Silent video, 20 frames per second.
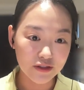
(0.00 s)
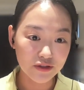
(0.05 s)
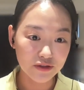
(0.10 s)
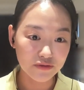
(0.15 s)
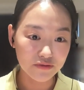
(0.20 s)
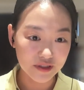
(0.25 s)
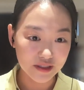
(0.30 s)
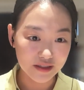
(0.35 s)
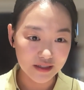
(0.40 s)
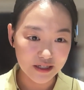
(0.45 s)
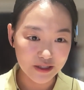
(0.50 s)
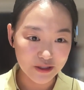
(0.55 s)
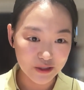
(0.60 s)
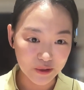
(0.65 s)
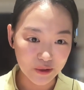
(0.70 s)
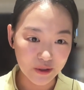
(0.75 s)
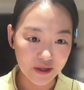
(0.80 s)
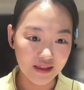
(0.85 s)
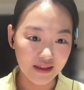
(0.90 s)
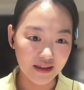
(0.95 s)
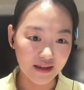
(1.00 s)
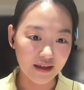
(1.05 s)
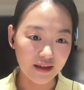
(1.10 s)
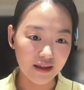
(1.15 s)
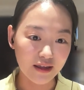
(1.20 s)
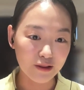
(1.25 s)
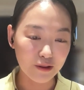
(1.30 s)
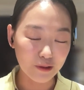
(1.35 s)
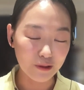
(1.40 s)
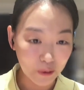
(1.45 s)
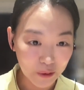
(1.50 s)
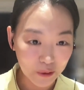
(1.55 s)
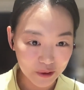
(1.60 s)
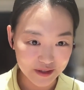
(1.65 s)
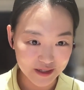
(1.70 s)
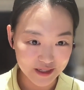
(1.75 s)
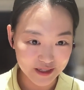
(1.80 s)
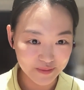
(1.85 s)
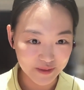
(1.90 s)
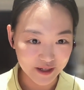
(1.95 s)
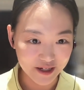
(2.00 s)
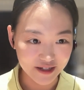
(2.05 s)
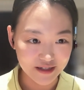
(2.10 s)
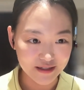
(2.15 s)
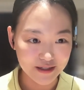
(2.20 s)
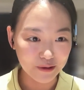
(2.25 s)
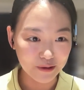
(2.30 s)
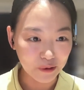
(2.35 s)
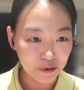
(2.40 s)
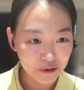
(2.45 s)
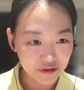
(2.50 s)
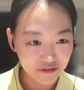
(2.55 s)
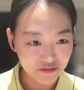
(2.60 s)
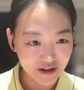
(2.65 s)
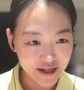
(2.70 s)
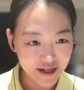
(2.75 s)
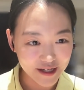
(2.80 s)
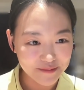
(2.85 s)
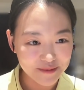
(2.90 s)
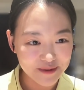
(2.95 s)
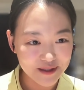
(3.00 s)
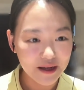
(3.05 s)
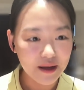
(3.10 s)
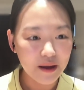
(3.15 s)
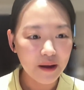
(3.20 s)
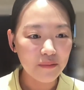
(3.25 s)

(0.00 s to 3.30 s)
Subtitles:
to really enjoy the local experience, local vibes.